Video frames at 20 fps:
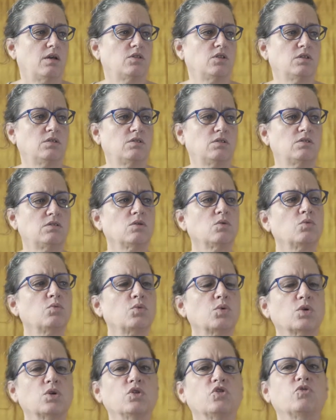This is the
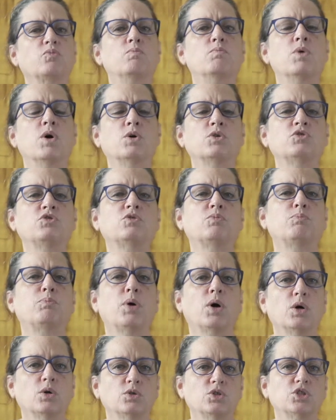world's most
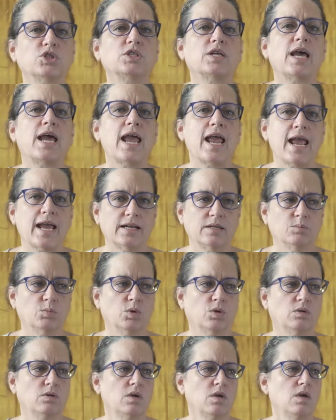poached
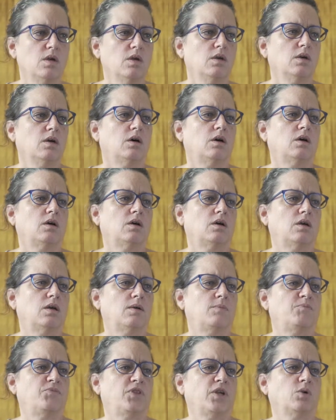animal.
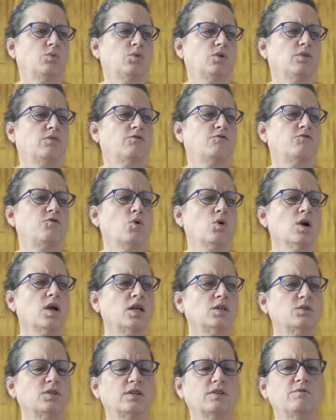And there were
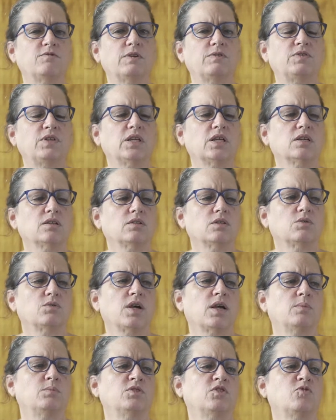450
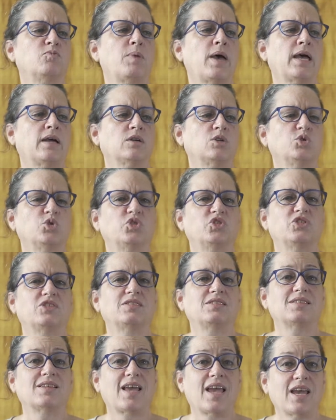kilograms of pangolin
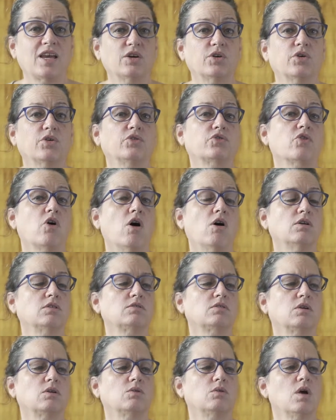scales,
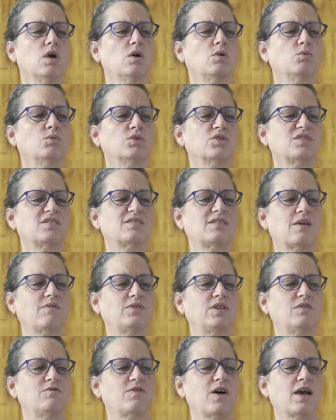also worth
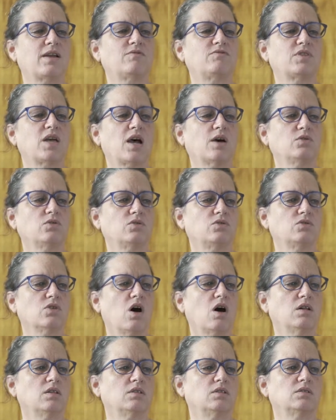
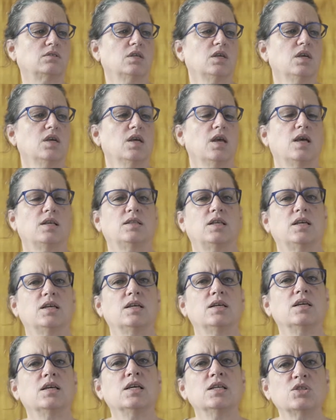$75,000, and
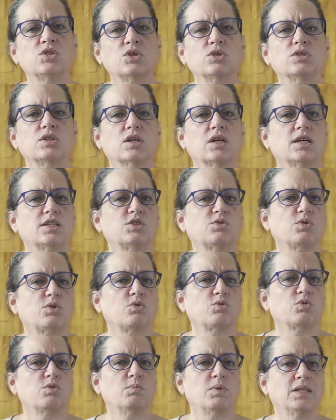they entered the country
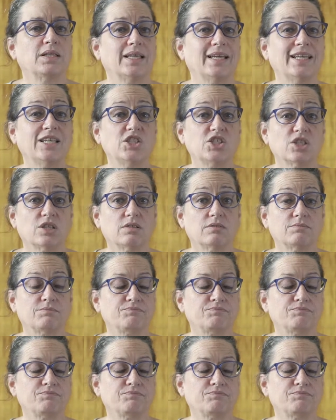through Malaysia.